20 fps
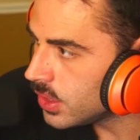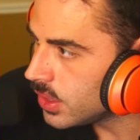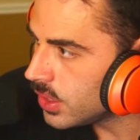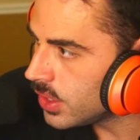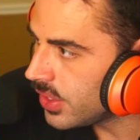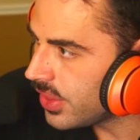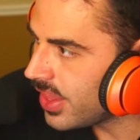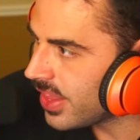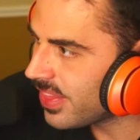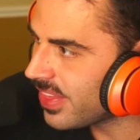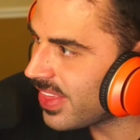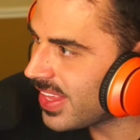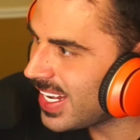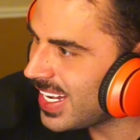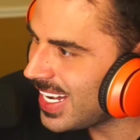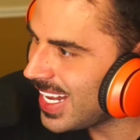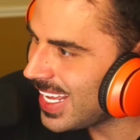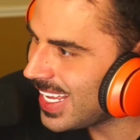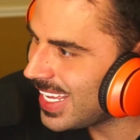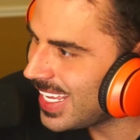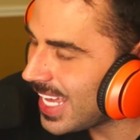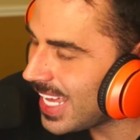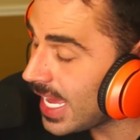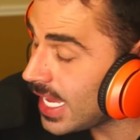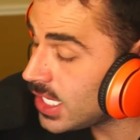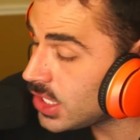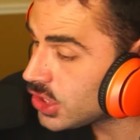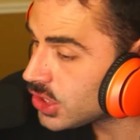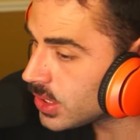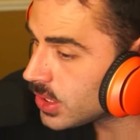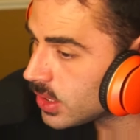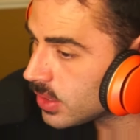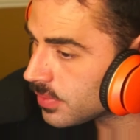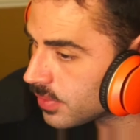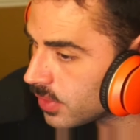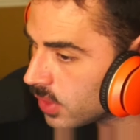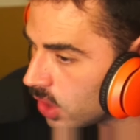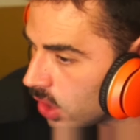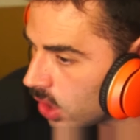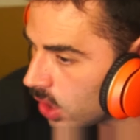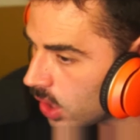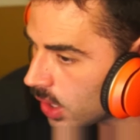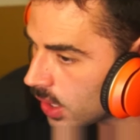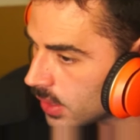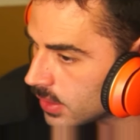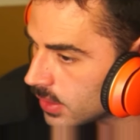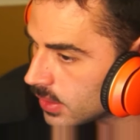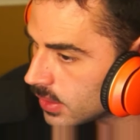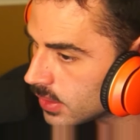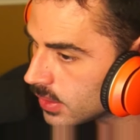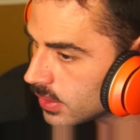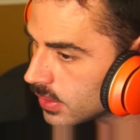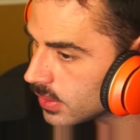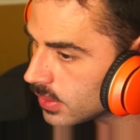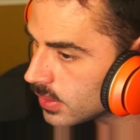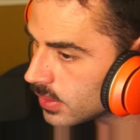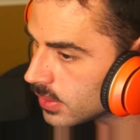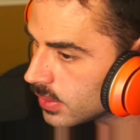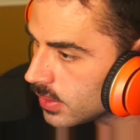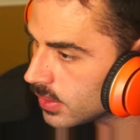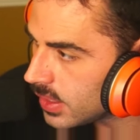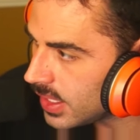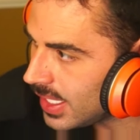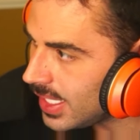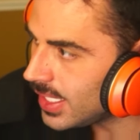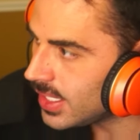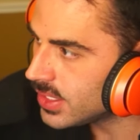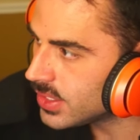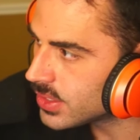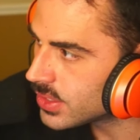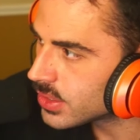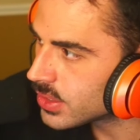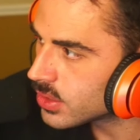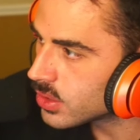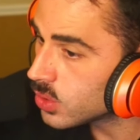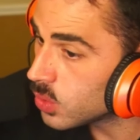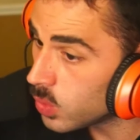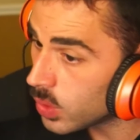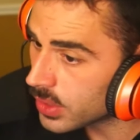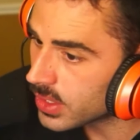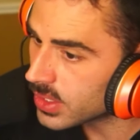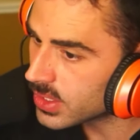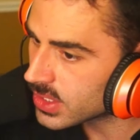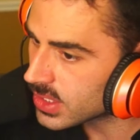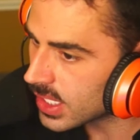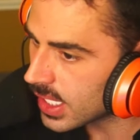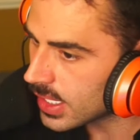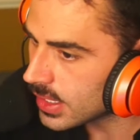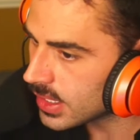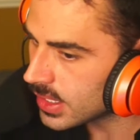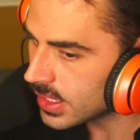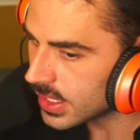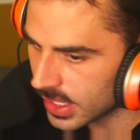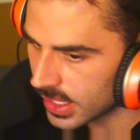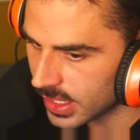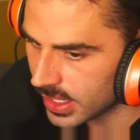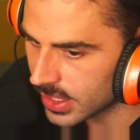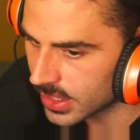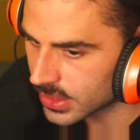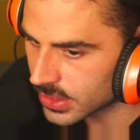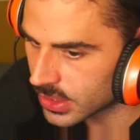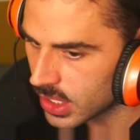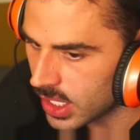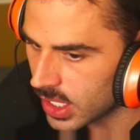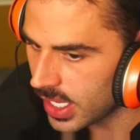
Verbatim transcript: that the negation of God is what Satan is.